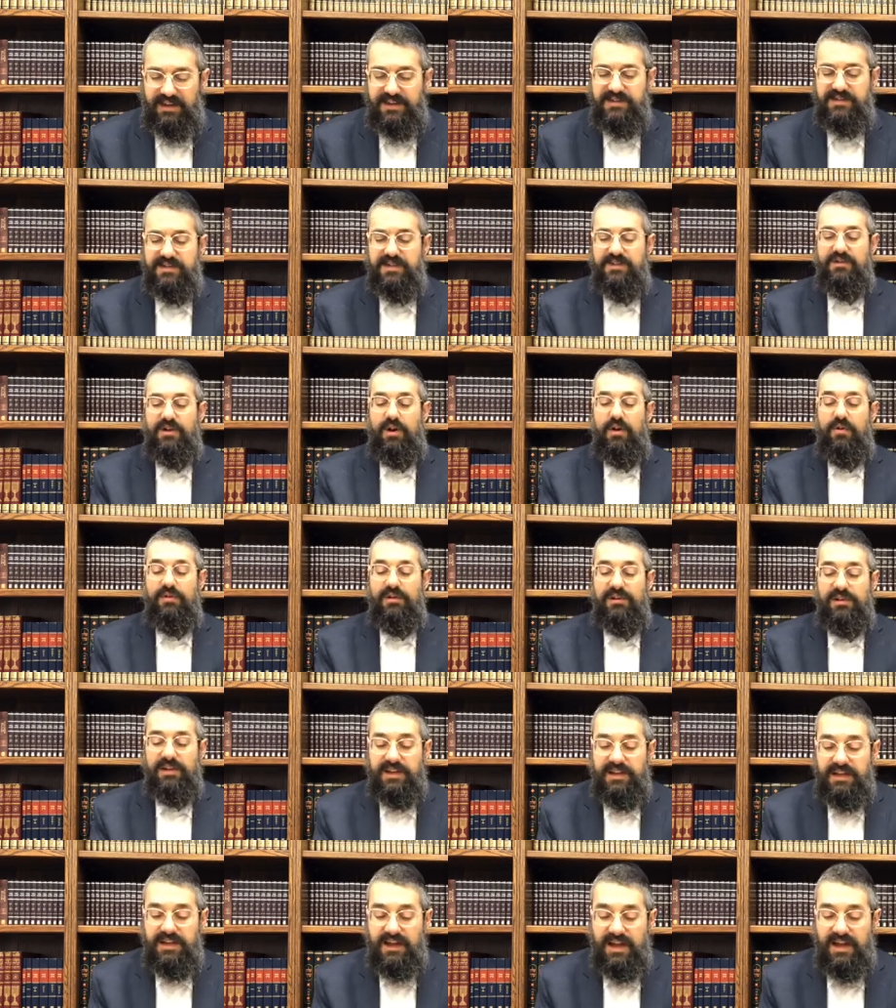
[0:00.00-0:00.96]
is
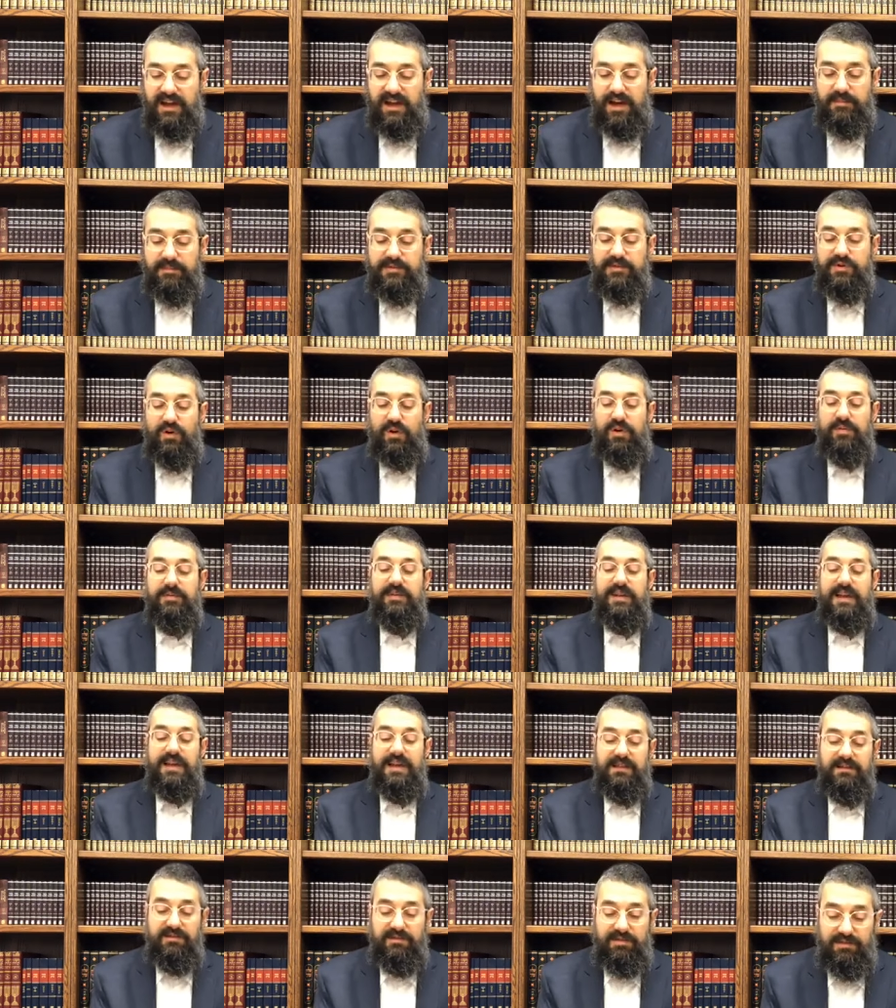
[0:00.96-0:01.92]
totally absorbed
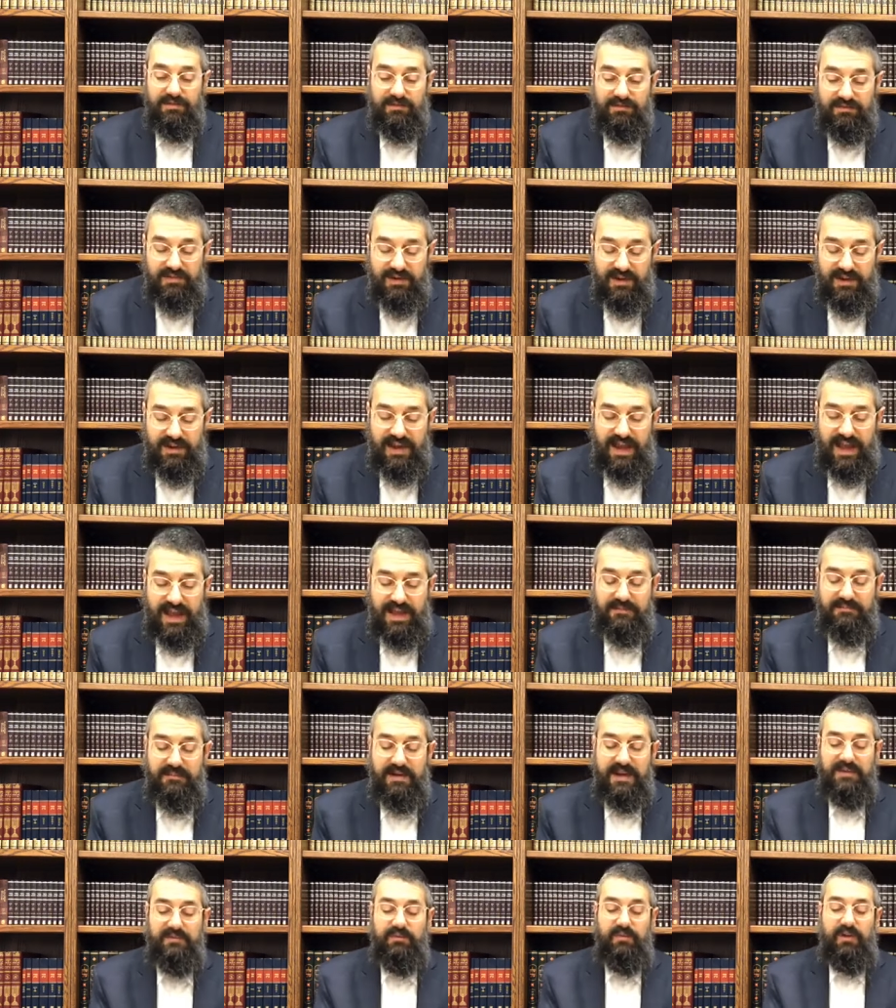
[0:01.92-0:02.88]
into and
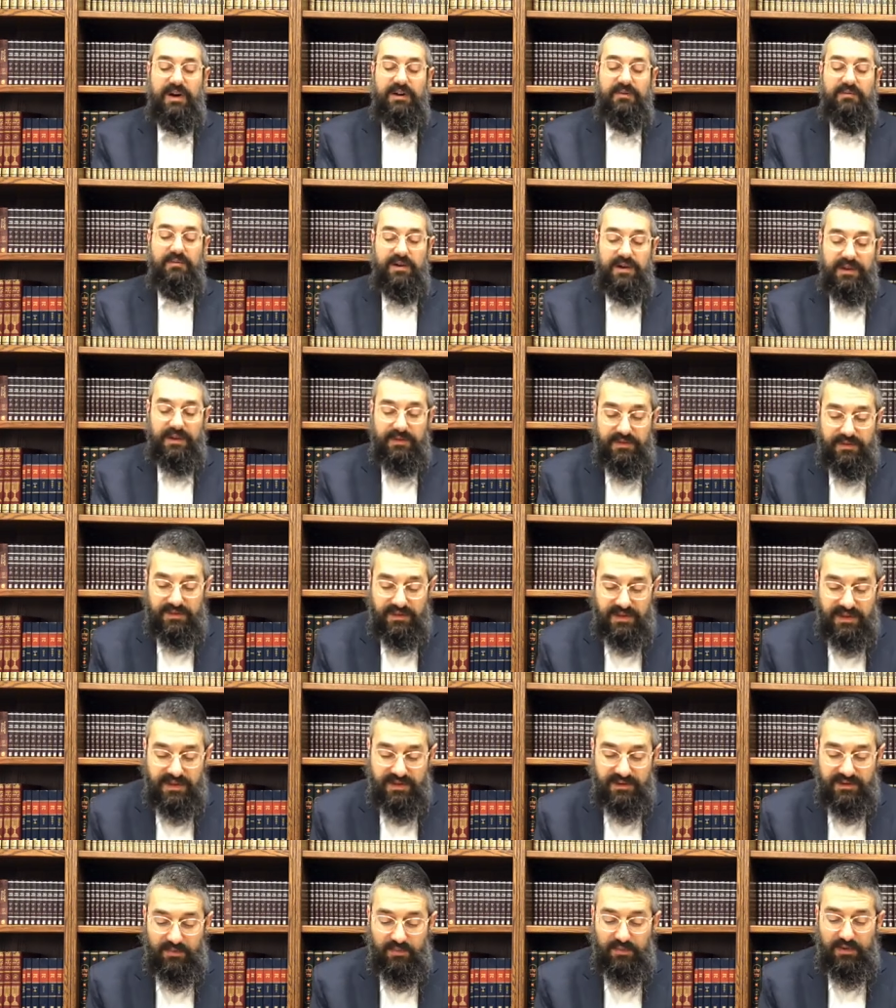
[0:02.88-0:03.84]
made one with
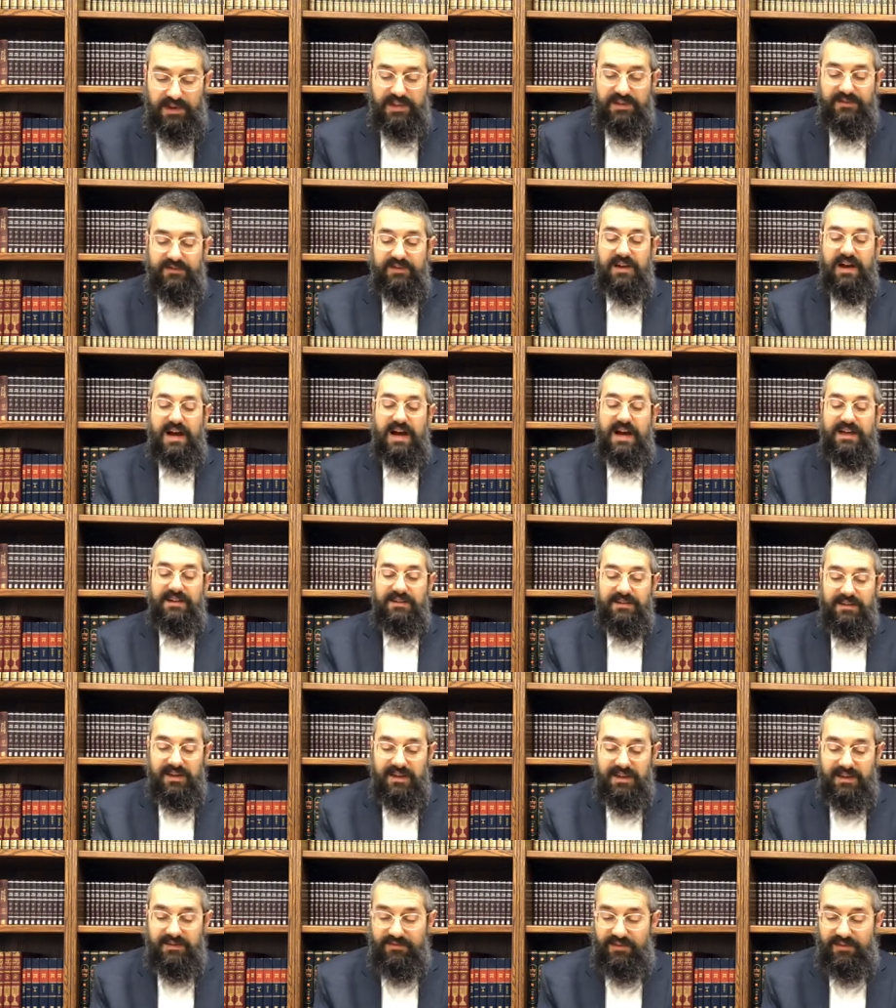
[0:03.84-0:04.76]
the will of God.